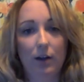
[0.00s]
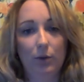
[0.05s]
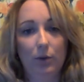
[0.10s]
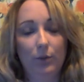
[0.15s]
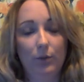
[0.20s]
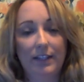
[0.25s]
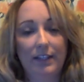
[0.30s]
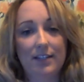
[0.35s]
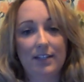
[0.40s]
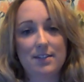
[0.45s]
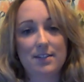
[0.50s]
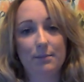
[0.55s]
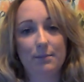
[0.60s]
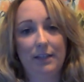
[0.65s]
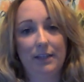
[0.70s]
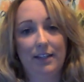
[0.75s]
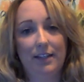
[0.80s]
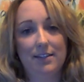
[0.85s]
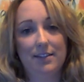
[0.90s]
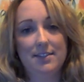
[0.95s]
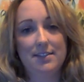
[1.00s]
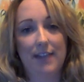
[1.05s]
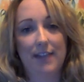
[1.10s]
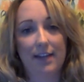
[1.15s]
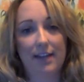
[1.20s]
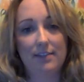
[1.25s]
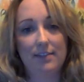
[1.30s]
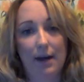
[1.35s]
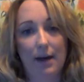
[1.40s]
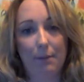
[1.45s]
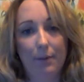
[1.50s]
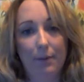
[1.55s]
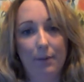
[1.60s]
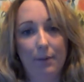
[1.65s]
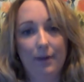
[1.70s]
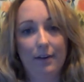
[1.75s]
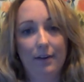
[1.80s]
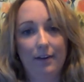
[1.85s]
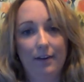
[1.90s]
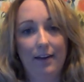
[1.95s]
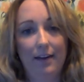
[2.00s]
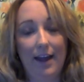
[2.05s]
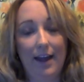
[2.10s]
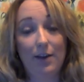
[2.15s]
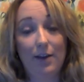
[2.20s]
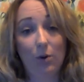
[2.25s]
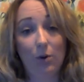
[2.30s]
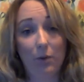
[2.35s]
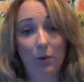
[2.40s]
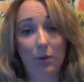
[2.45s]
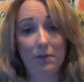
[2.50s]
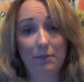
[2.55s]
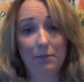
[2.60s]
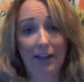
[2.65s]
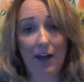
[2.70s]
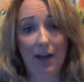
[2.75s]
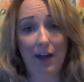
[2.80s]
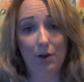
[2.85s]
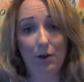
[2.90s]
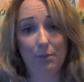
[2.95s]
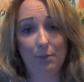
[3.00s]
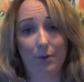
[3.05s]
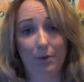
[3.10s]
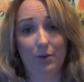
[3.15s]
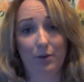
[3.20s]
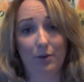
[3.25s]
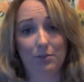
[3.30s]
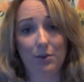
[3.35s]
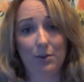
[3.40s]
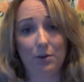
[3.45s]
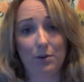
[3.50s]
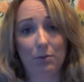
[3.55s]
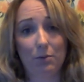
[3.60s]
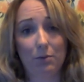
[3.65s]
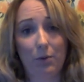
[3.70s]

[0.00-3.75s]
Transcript: We need somebody to stand up and hold them accountable for their